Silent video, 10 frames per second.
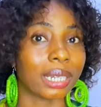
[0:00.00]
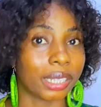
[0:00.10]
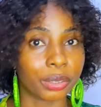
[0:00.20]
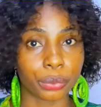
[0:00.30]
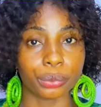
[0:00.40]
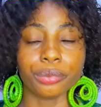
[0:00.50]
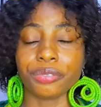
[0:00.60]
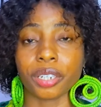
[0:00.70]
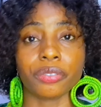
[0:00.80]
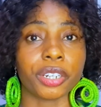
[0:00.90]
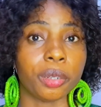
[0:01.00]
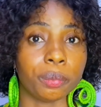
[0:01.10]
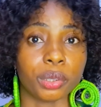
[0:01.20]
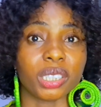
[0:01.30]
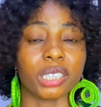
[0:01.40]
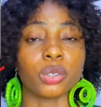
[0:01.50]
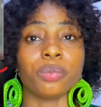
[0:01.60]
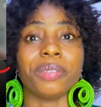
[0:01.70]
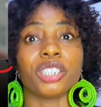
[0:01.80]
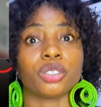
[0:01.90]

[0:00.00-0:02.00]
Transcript: title. Very, very important. So make